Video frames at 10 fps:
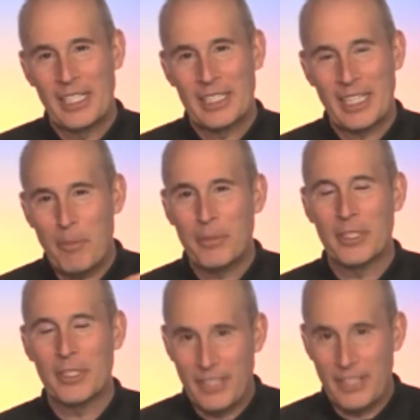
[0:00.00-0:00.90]

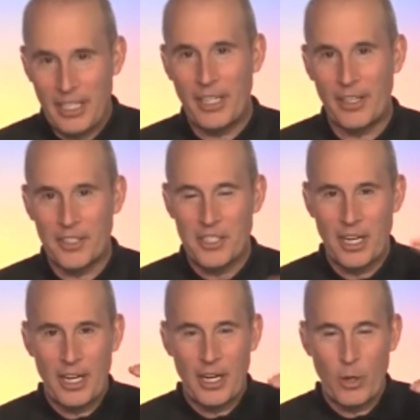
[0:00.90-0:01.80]
couple of years
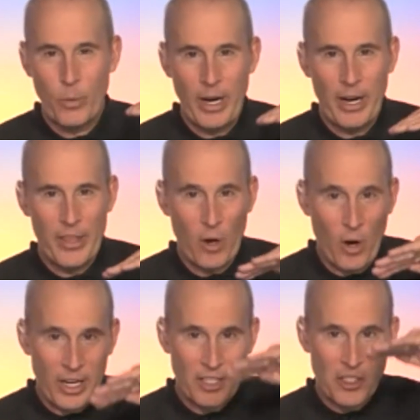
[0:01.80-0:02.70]
where the
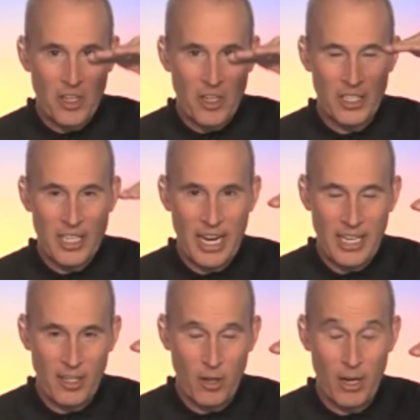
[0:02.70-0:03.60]
audience started
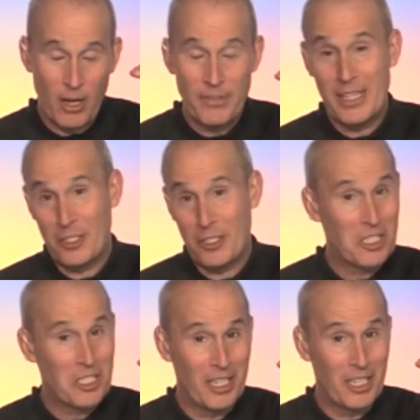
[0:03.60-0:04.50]
taking off, and then
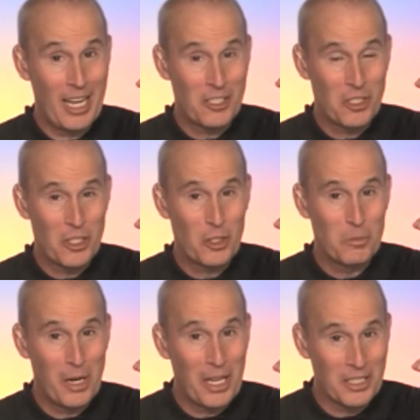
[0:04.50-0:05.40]
just in the last 2
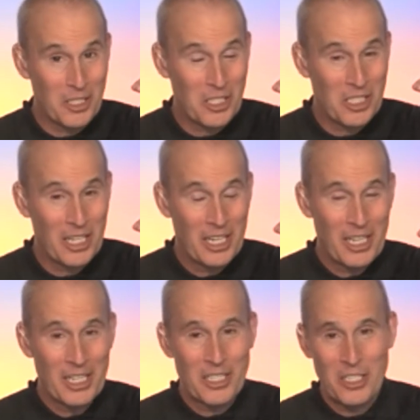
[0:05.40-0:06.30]
months
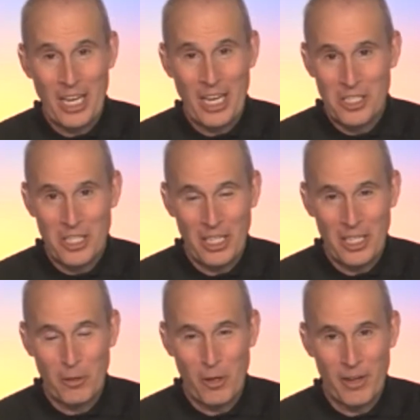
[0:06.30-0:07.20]
since the
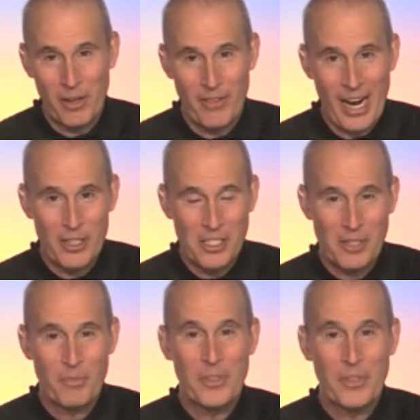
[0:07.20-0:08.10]

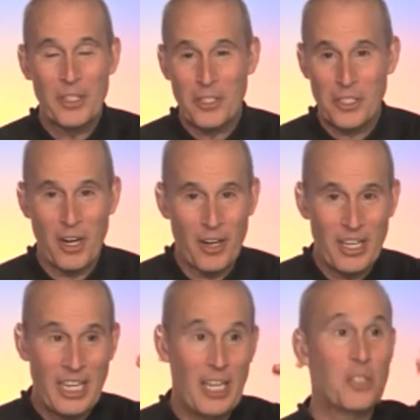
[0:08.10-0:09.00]
coronavirus
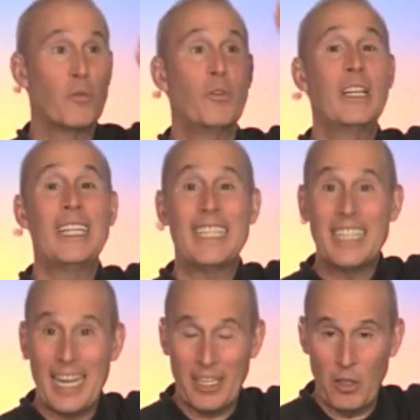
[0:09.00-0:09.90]
started, it has really
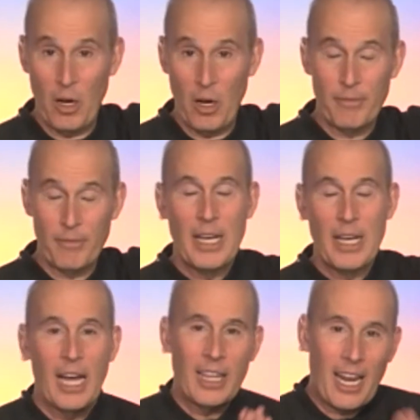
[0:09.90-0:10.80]
taken off.
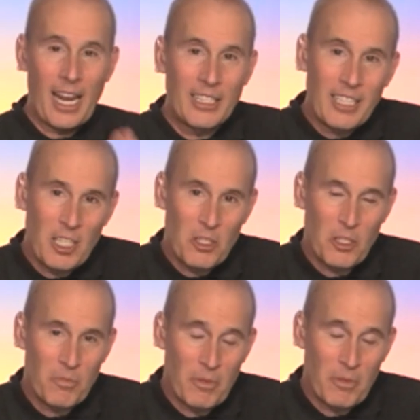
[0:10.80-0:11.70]
A lot of times
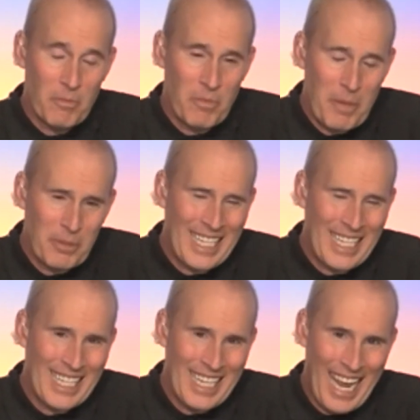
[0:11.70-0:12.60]
just people
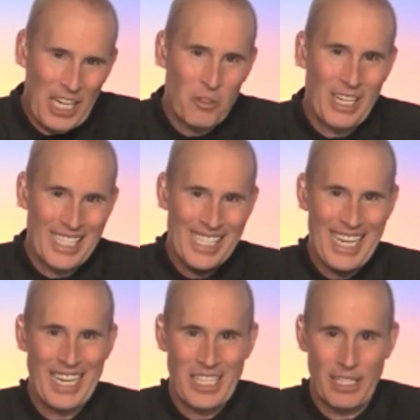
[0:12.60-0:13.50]
need an extra
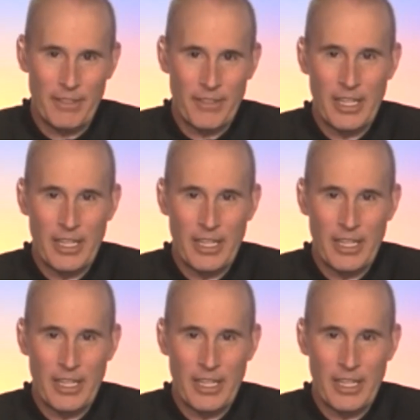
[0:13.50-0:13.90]
incentive